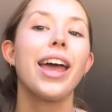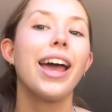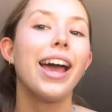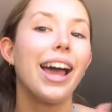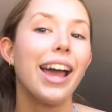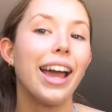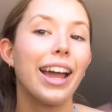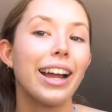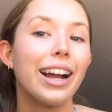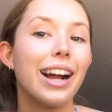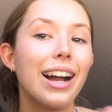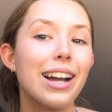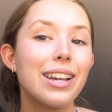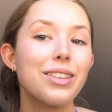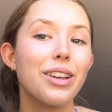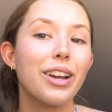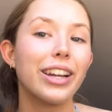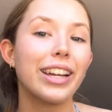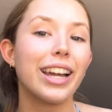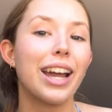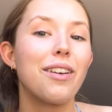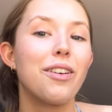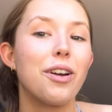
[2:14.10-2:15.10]
Hey guys,
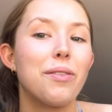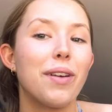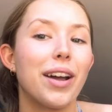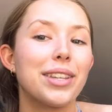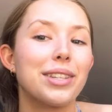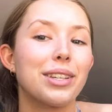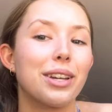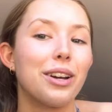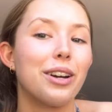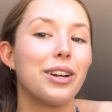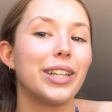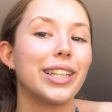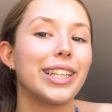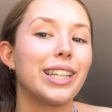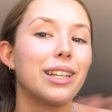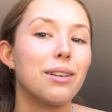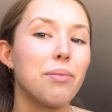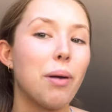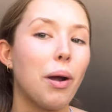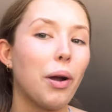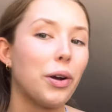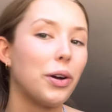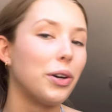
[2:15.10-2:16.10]
okay, we're about to go in
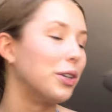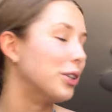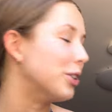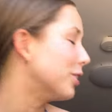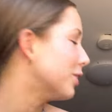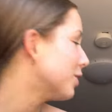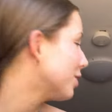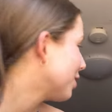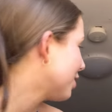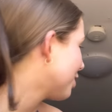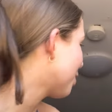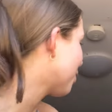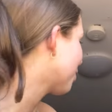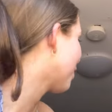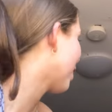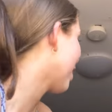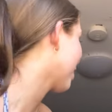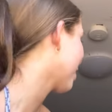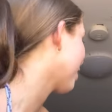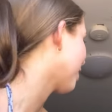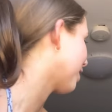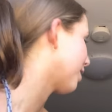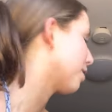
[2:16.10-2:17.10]
the pool.
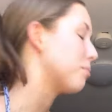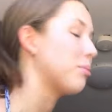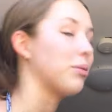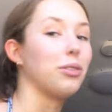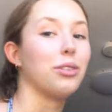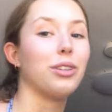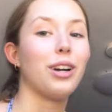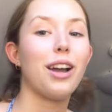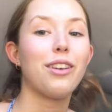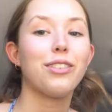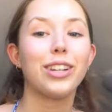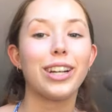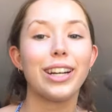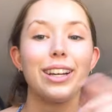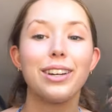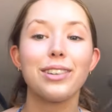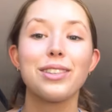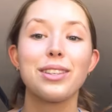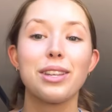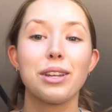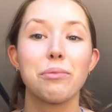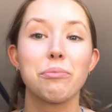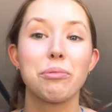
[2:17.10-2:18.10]
We're going in the pool. Everyone
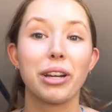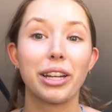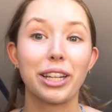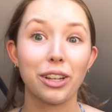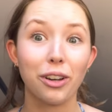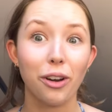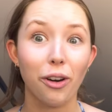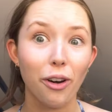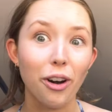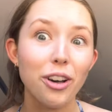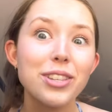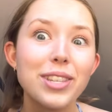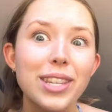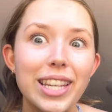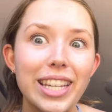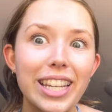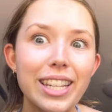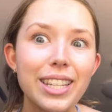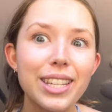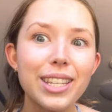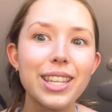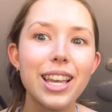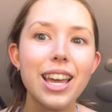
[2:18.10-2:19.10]
else didn't bring
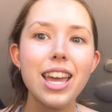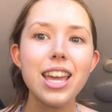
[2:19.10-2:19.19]
cozies.